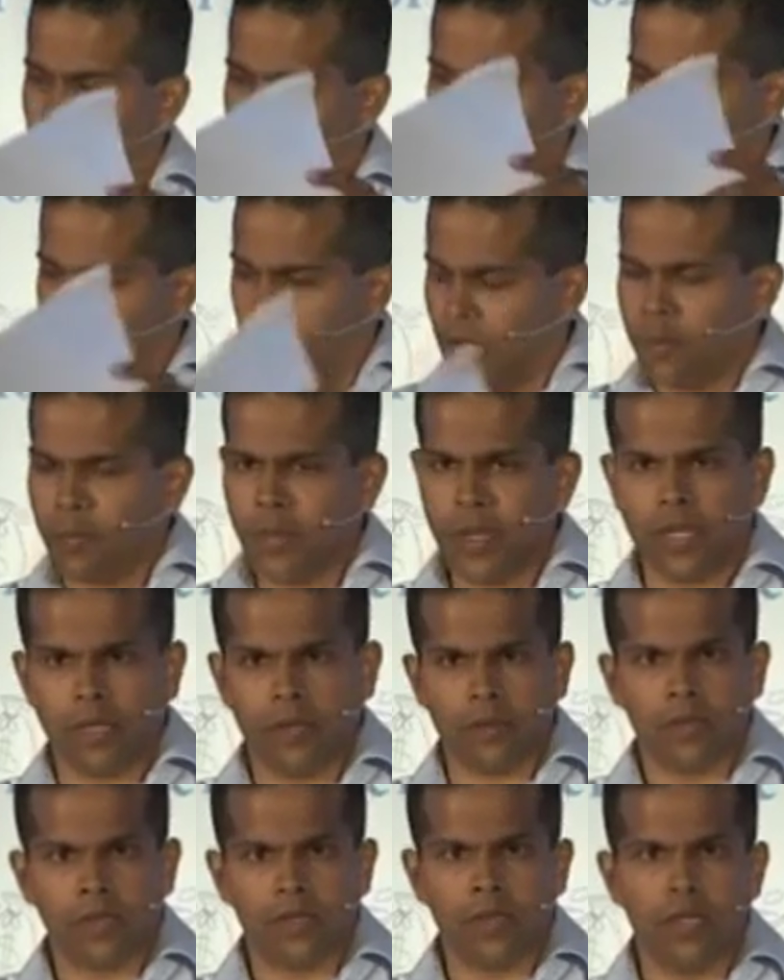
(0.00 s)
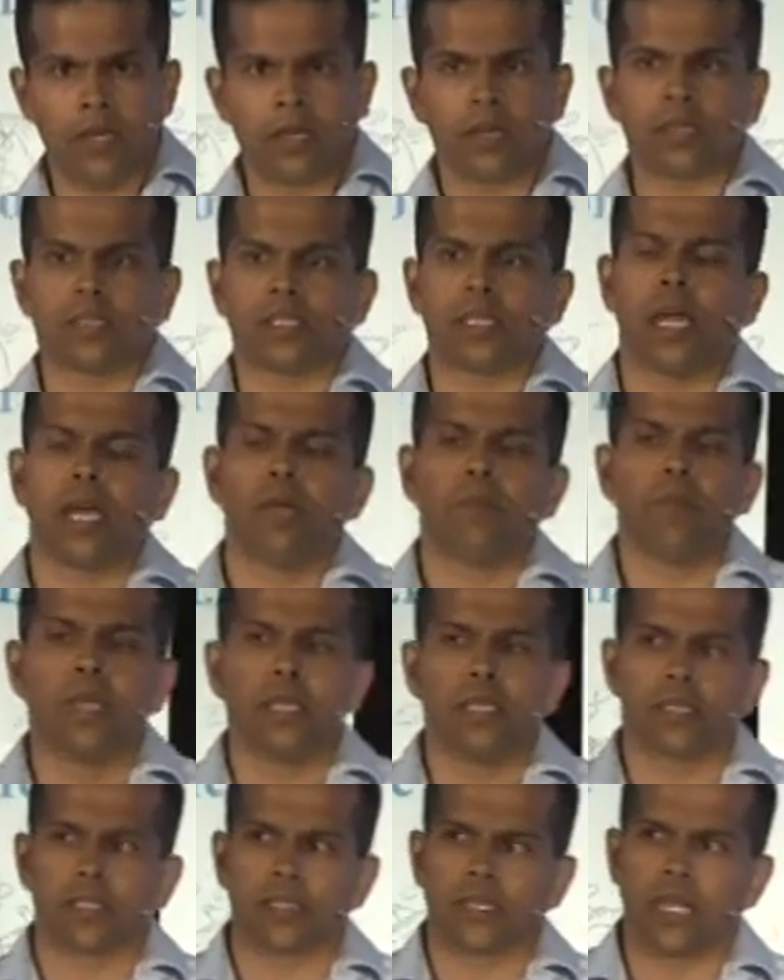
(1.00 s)
that IP. Because the IP
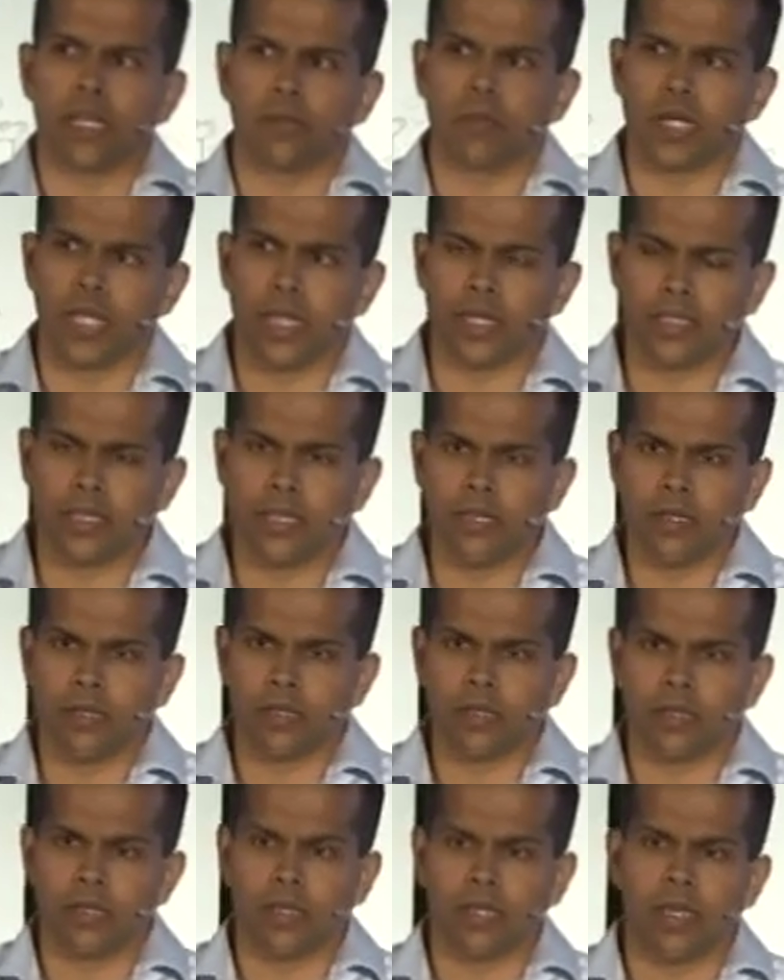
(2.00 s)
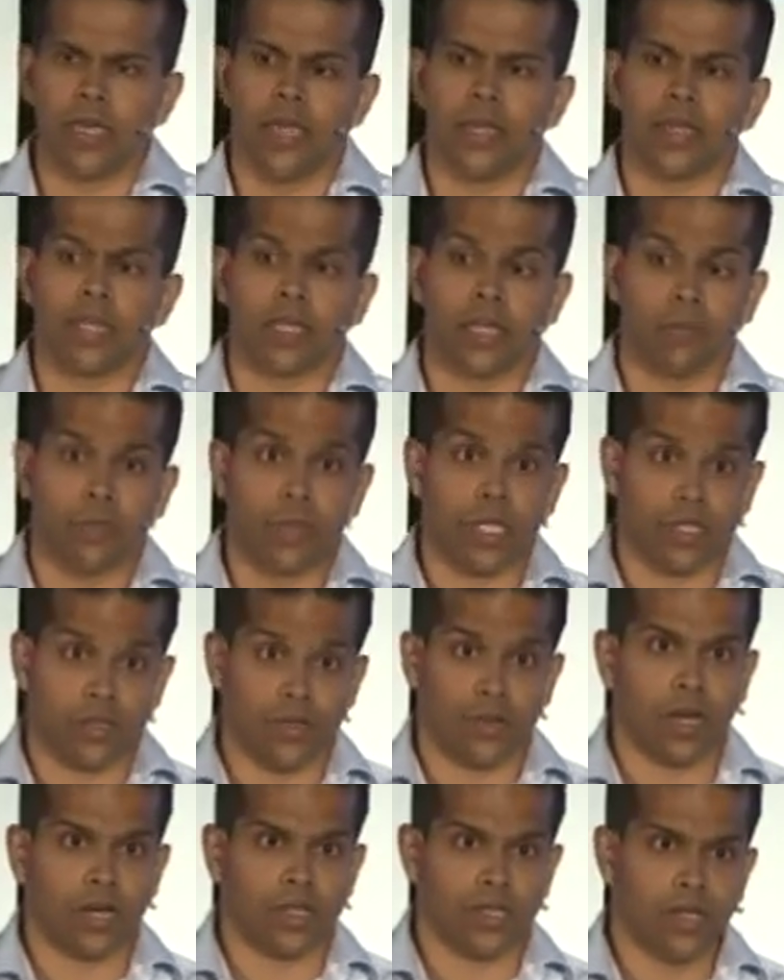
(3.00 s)
is a sellable asset and it can be
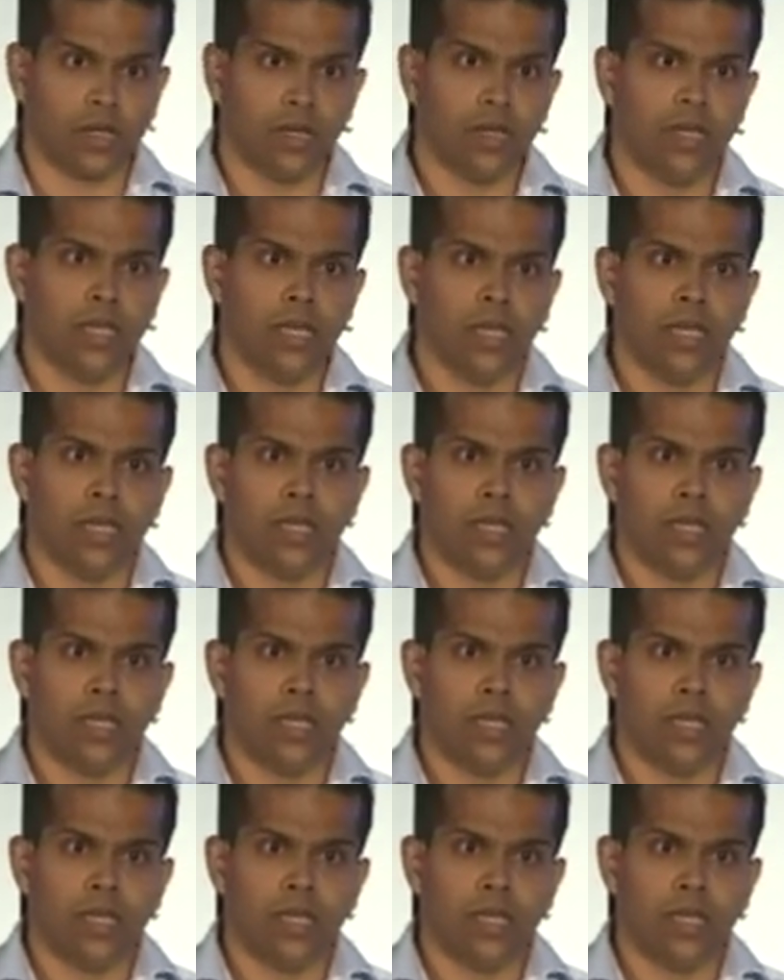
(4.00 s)
structured